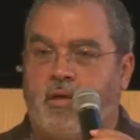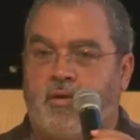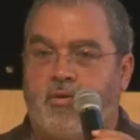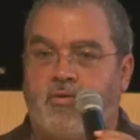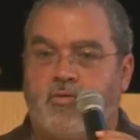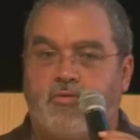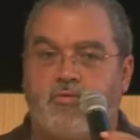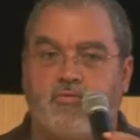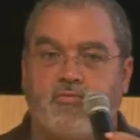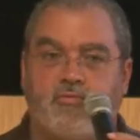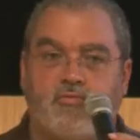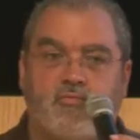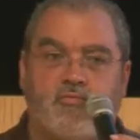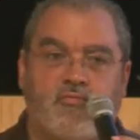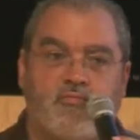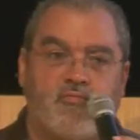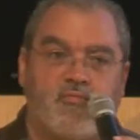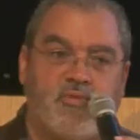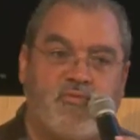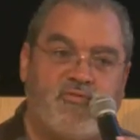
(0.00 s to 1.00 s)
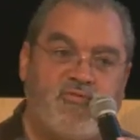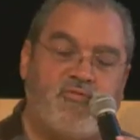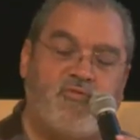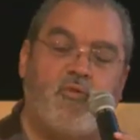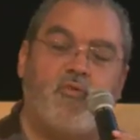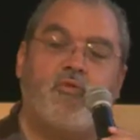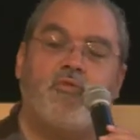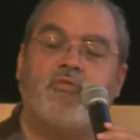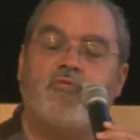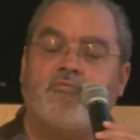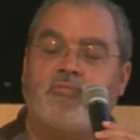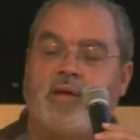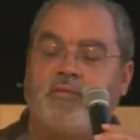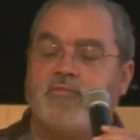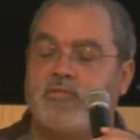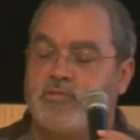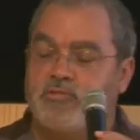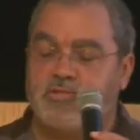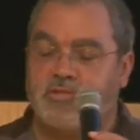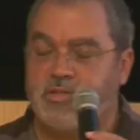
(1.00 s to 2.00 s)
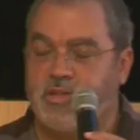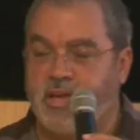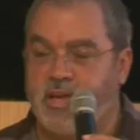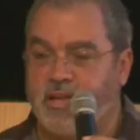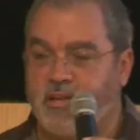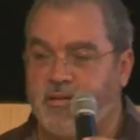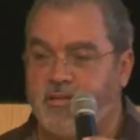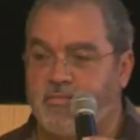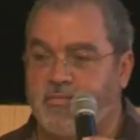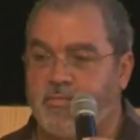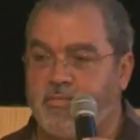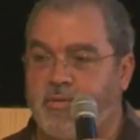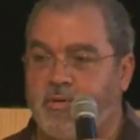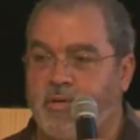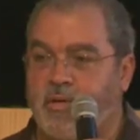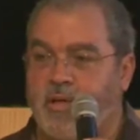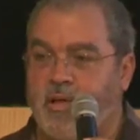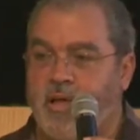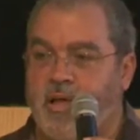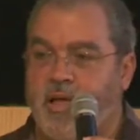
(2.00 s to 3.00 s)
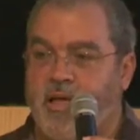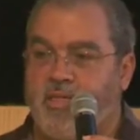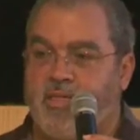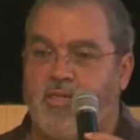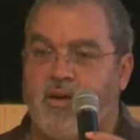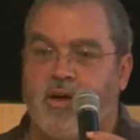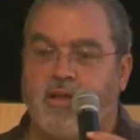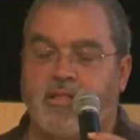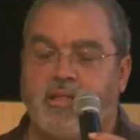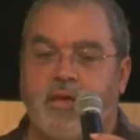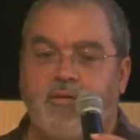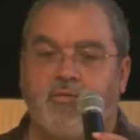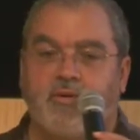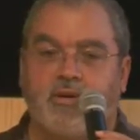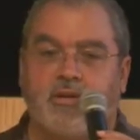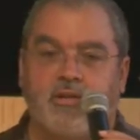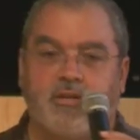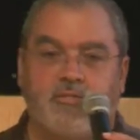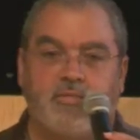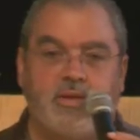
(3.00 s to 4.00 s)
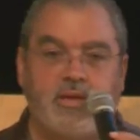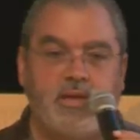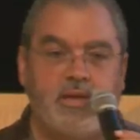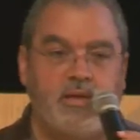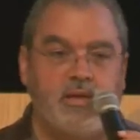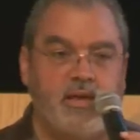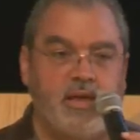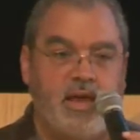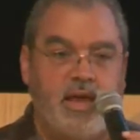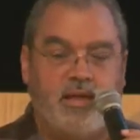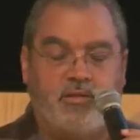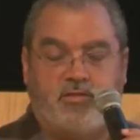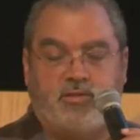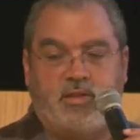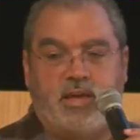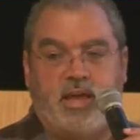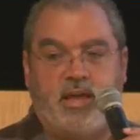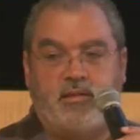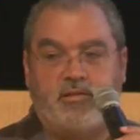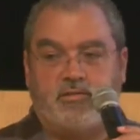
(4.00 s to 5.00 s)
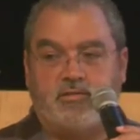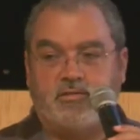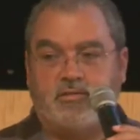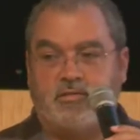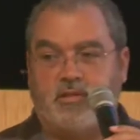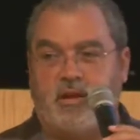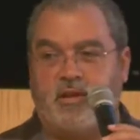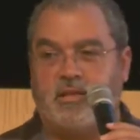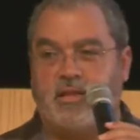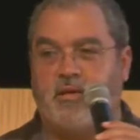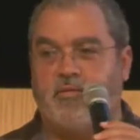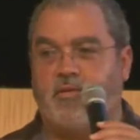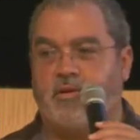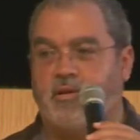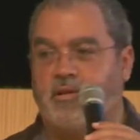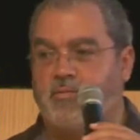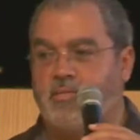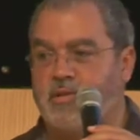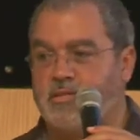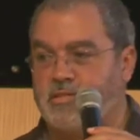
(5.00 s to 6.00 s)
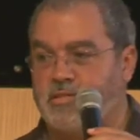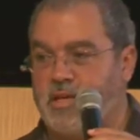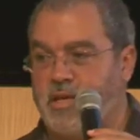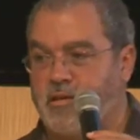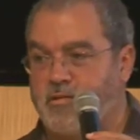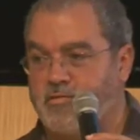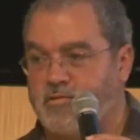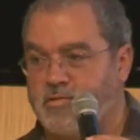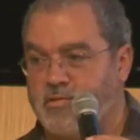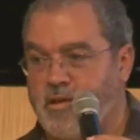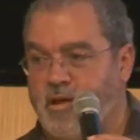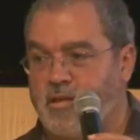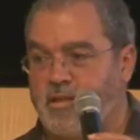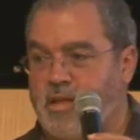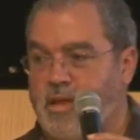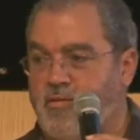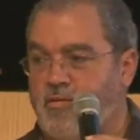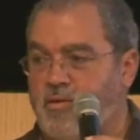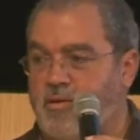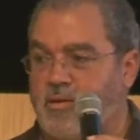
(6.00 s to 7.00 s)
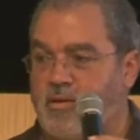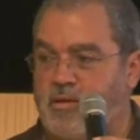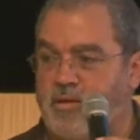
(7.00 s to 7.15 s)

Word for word: who before the revolution hit them, thought they were going to be entertainers, thought they were going to be singers, thought they were going